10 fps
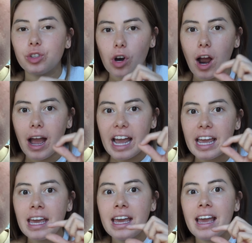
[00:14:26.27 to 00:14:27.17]

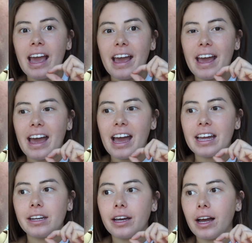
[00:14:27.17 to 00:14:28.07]
dry,
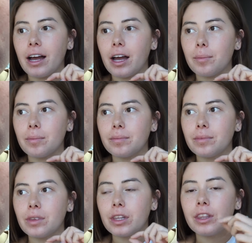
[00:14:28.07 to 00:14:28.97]
and
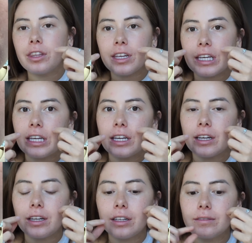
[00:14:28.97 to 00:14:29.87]

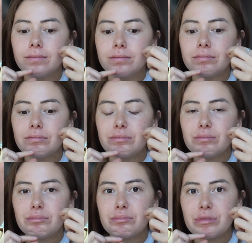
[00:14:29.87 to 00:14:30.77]
the
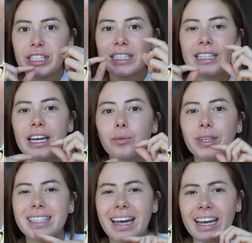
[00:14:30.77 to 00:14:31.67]
skin
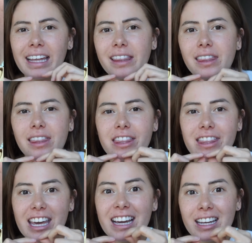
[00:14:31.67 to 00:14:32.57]
was like
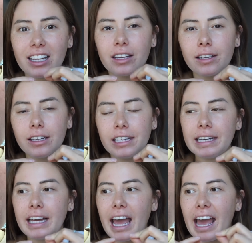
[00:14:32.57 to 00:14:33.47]
thick
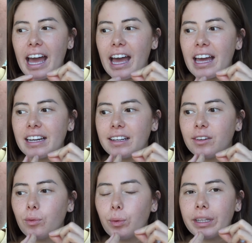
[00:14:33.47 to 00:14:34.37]
and
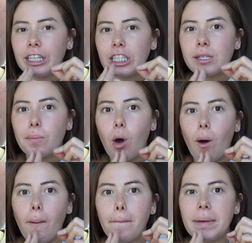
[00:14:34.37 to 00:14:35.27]
really
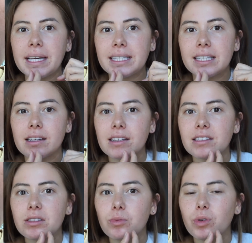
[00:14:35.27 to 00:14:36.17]
small
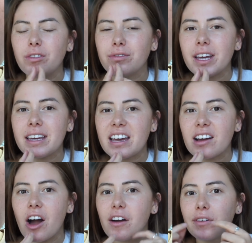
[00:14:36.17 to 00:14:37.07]
pieces were flaking
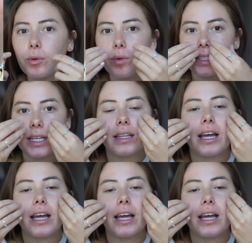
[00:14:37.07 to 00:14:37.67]
off. It wasn't